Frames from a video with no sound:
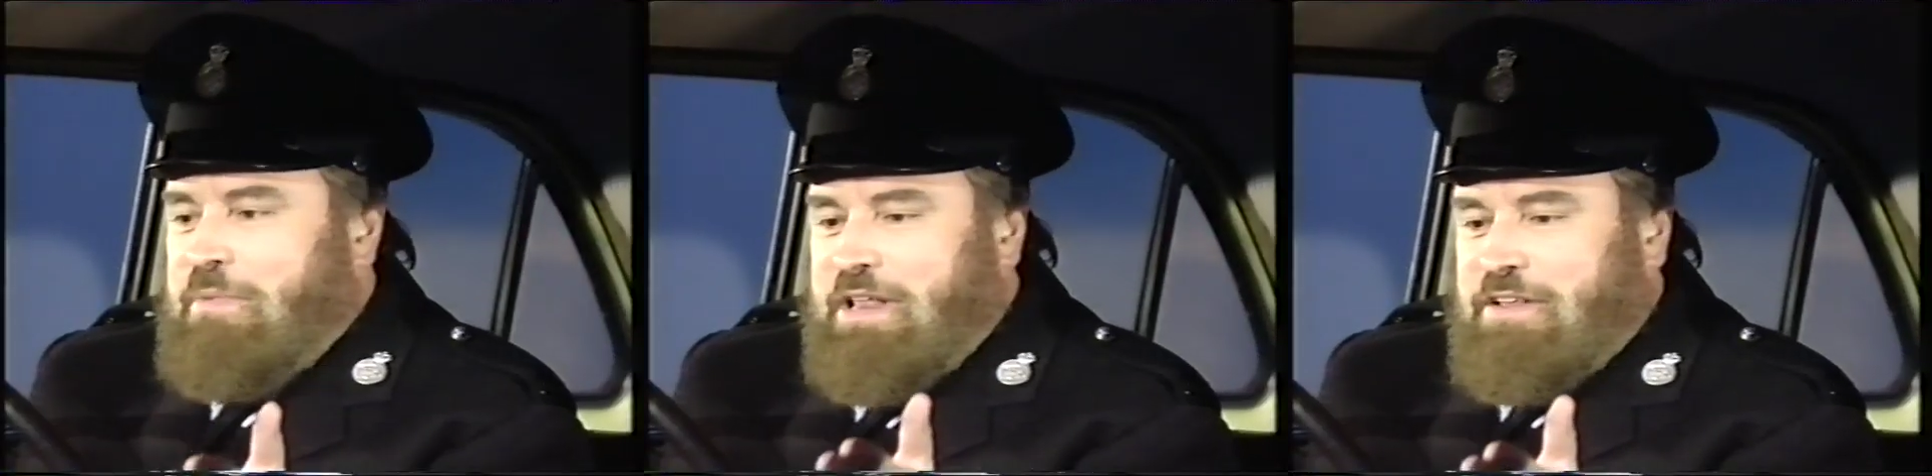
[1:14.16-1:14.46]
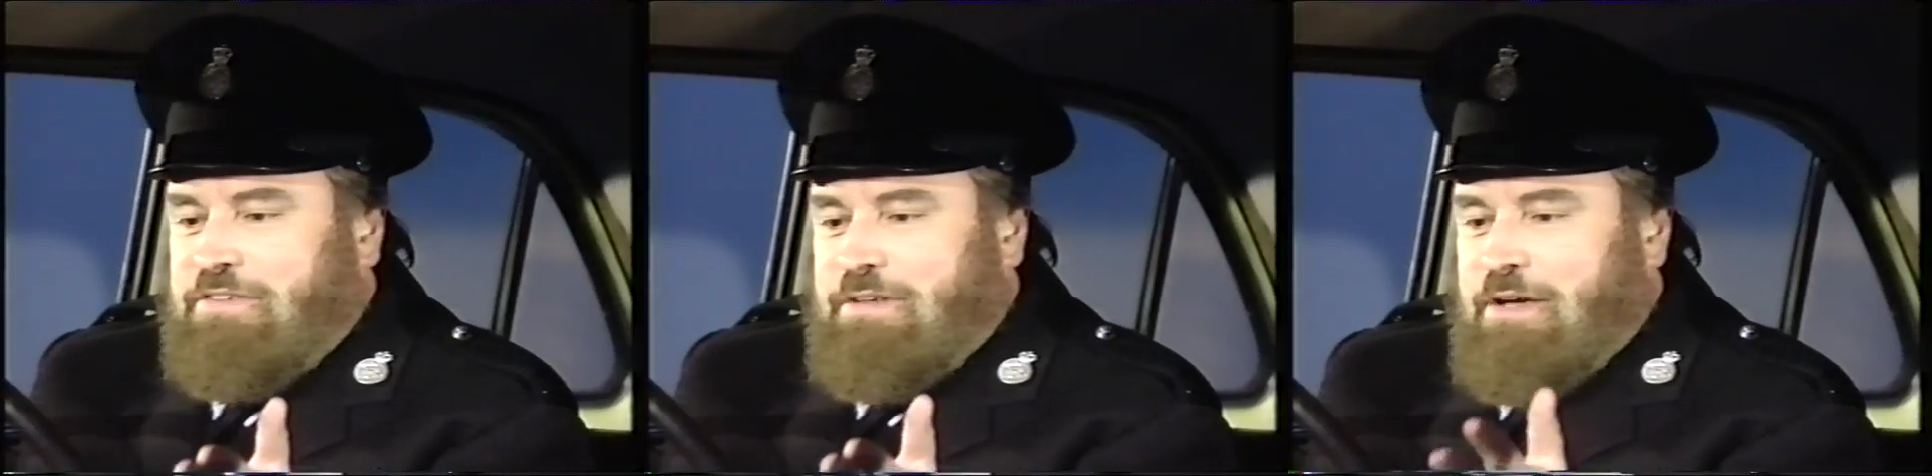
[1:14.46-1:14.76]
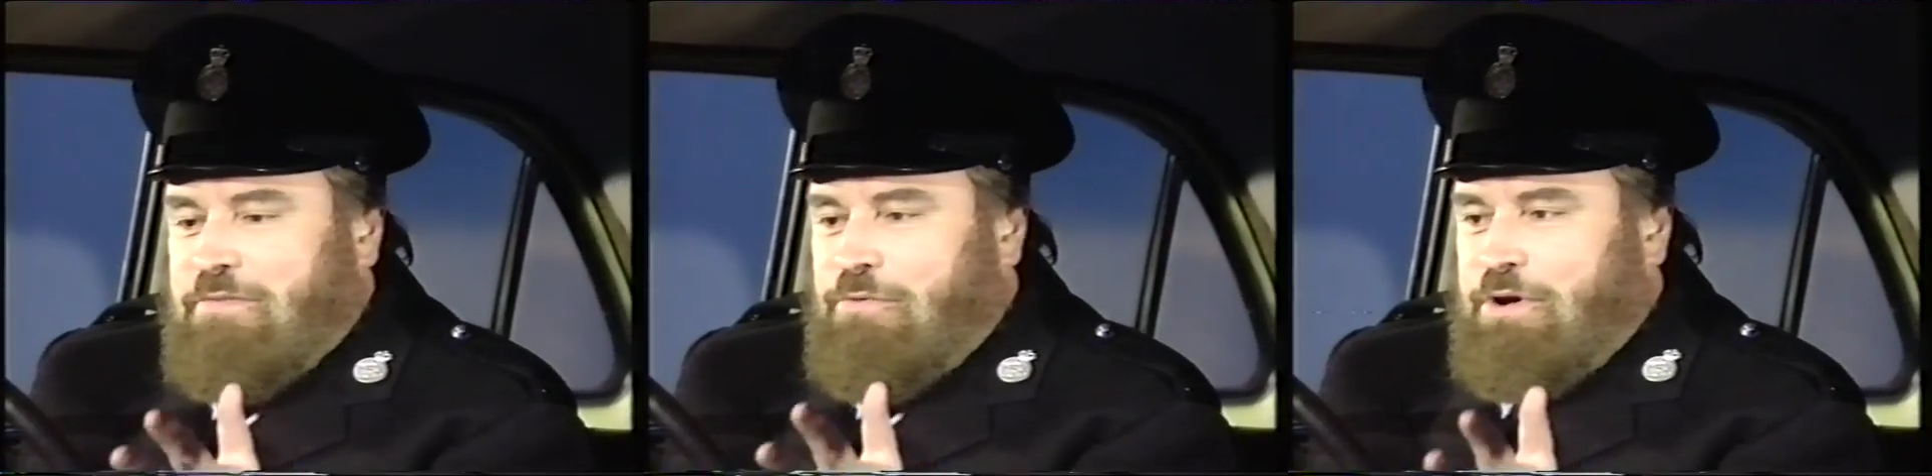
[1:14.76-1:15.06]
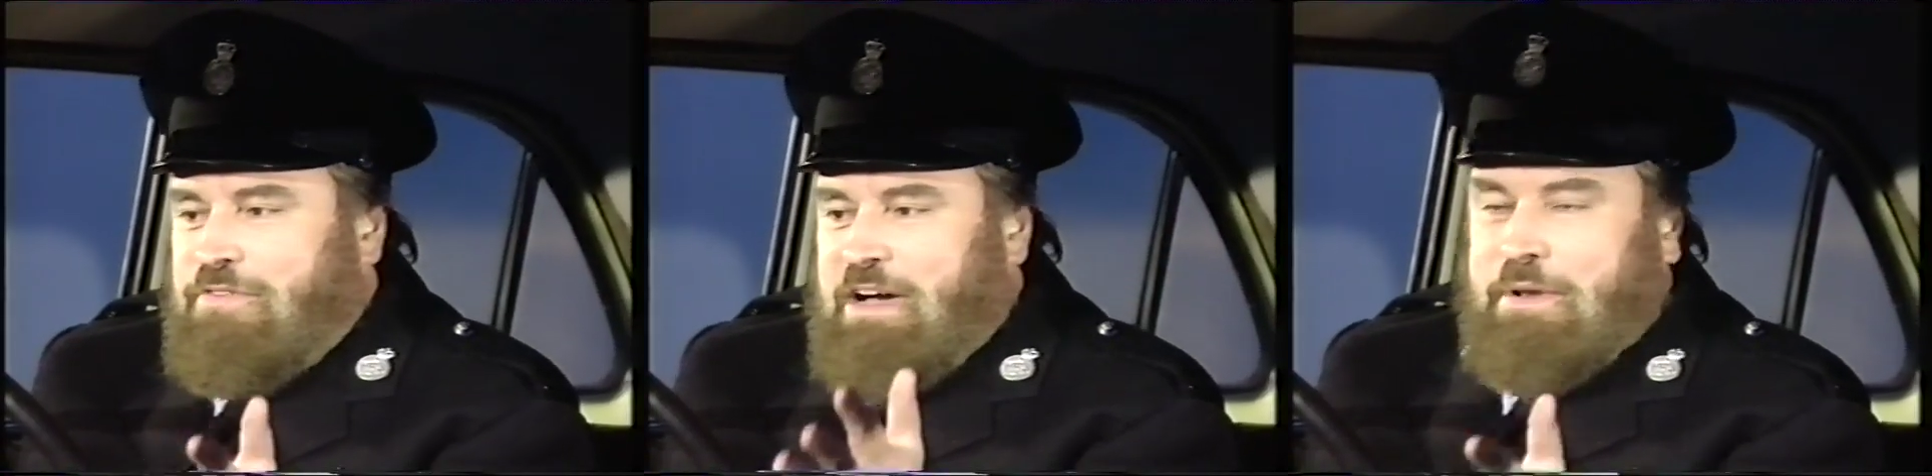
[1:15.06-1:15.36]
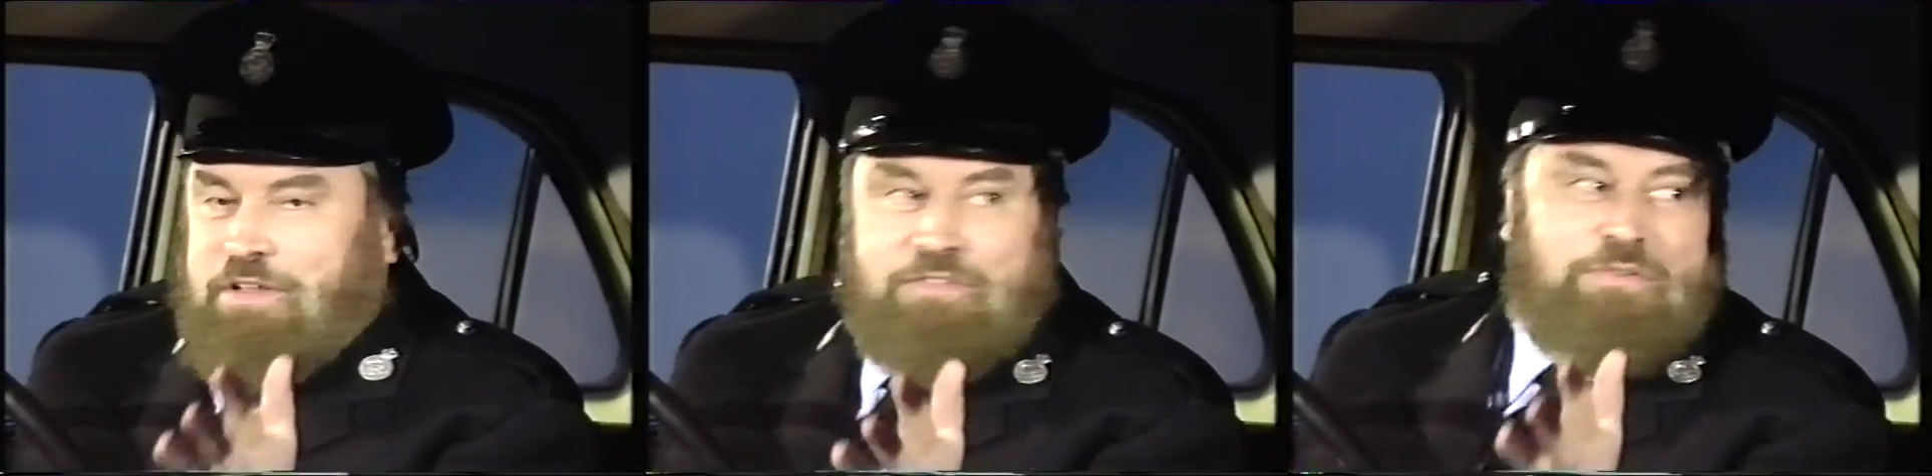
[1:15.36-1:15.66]
minutes
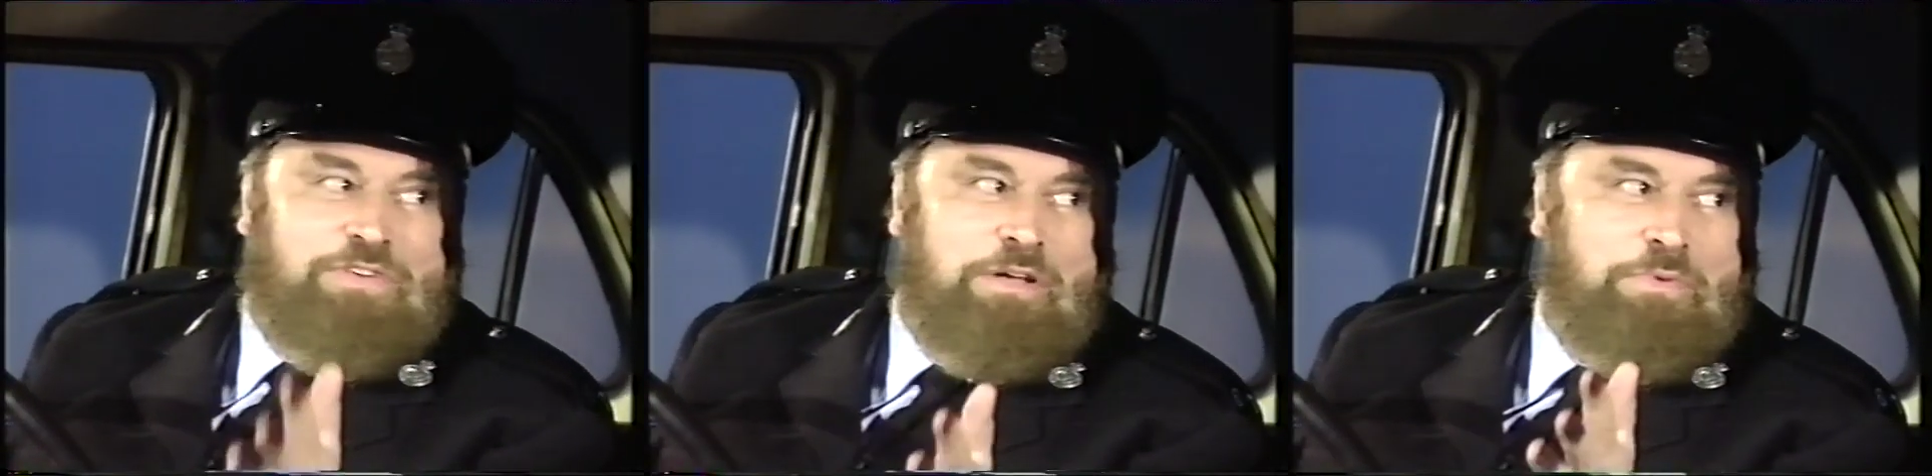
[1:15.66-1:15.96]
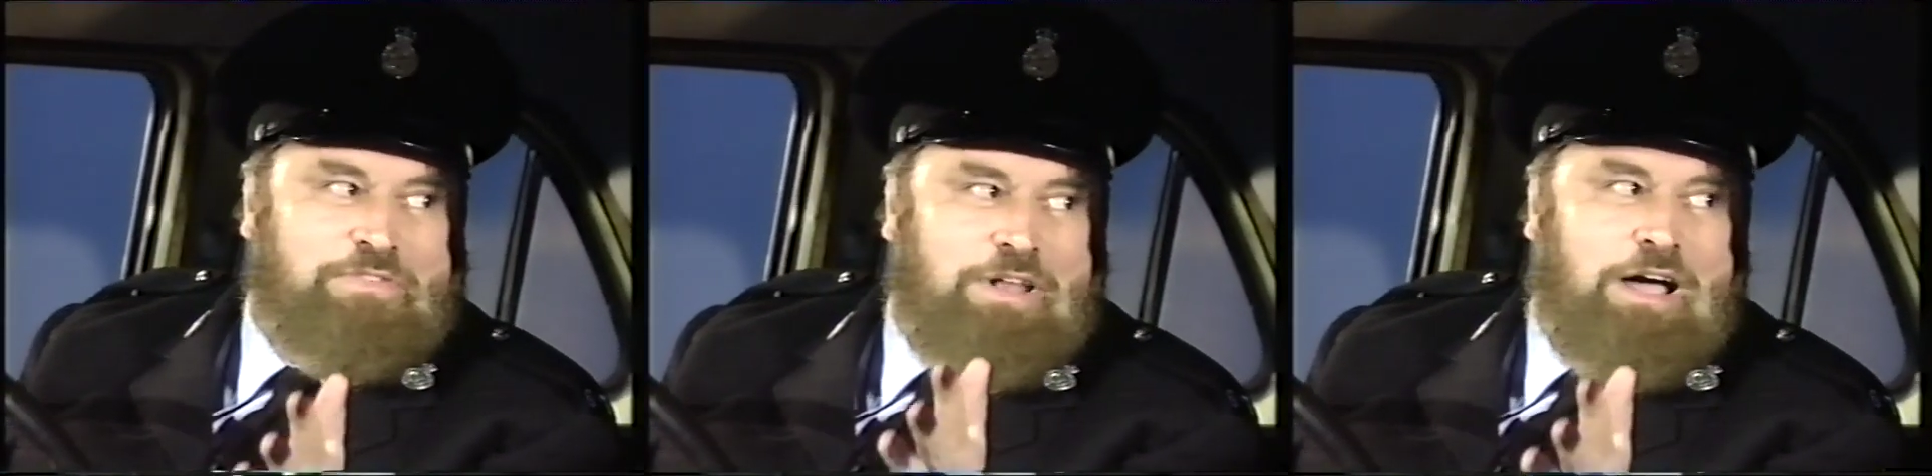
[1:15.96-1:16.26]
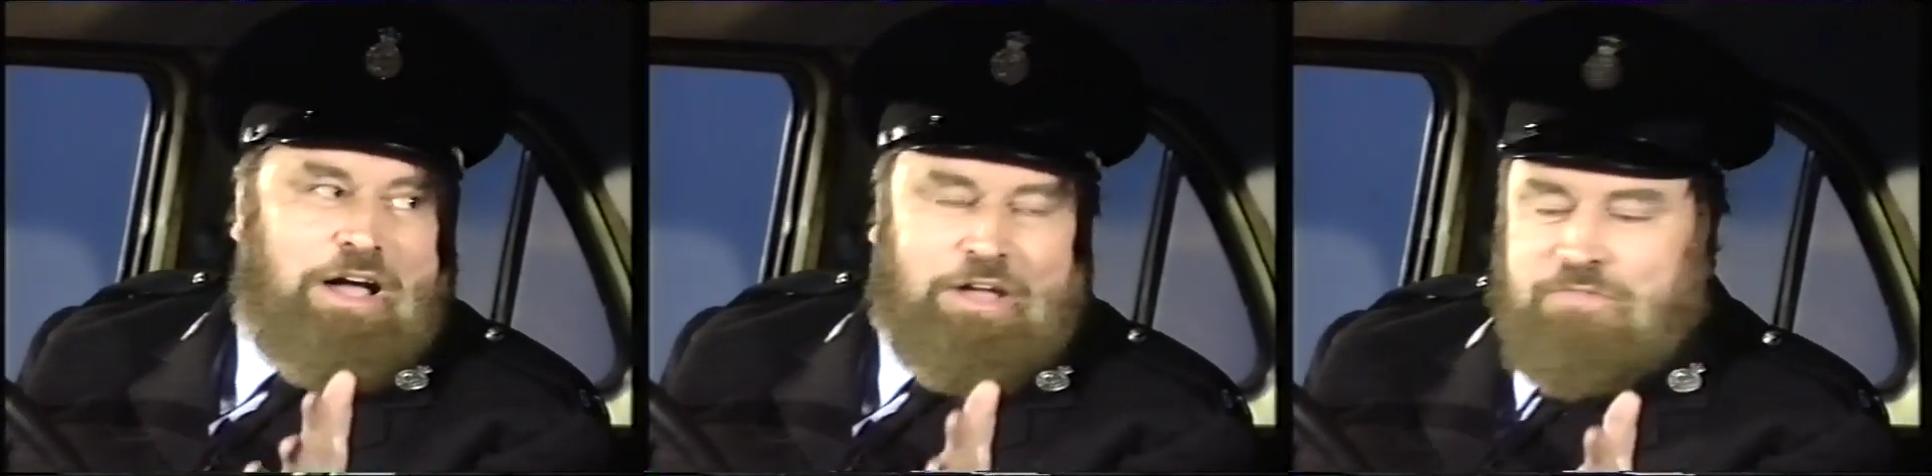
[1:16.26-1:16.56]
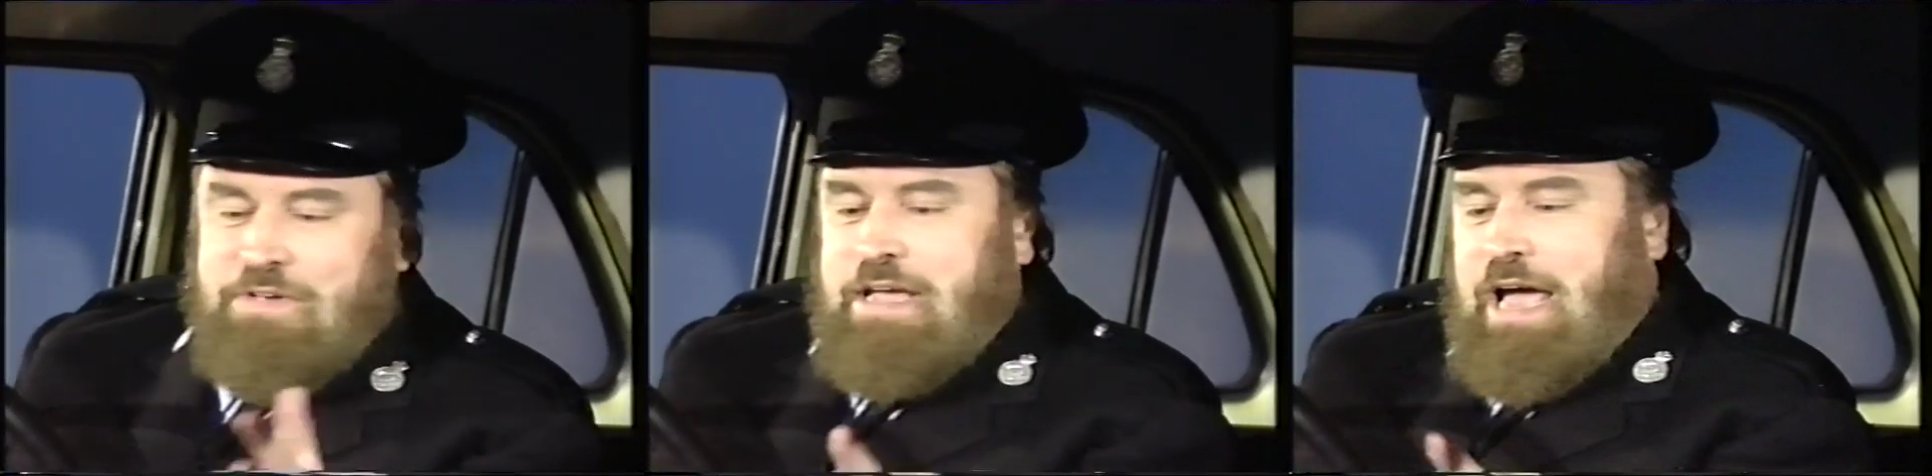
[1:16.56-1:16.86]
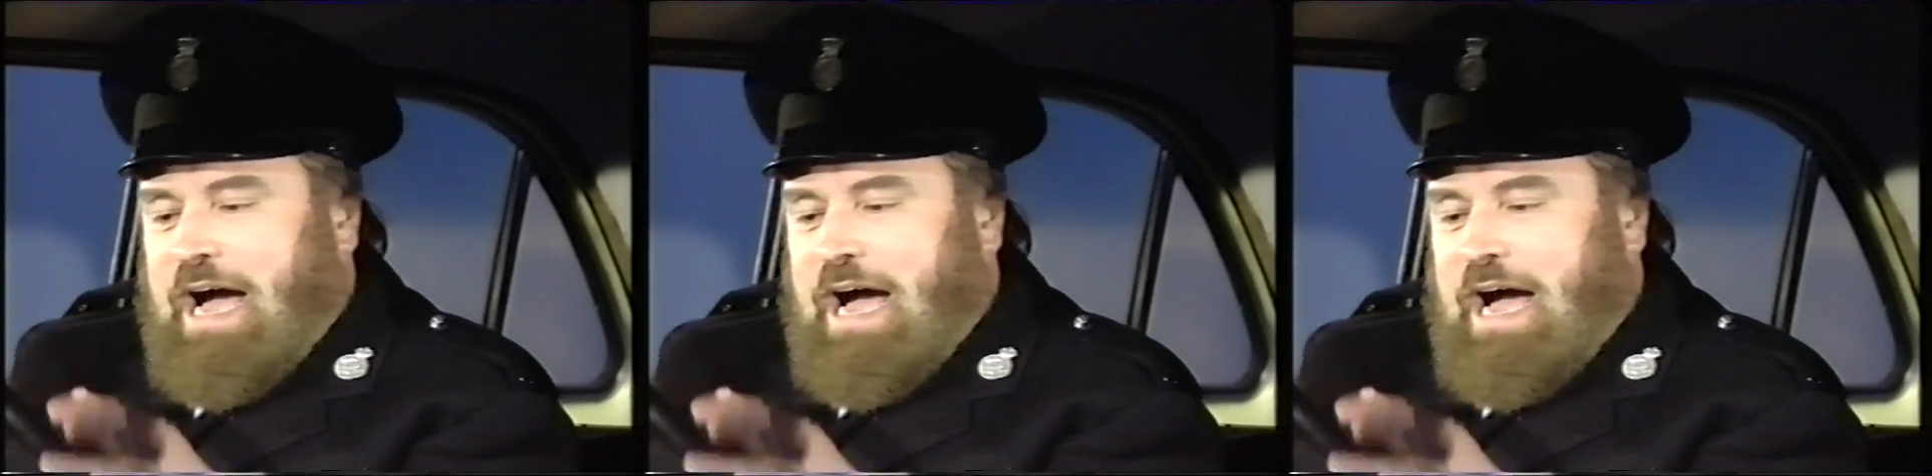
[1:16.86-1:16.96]
of the film was live,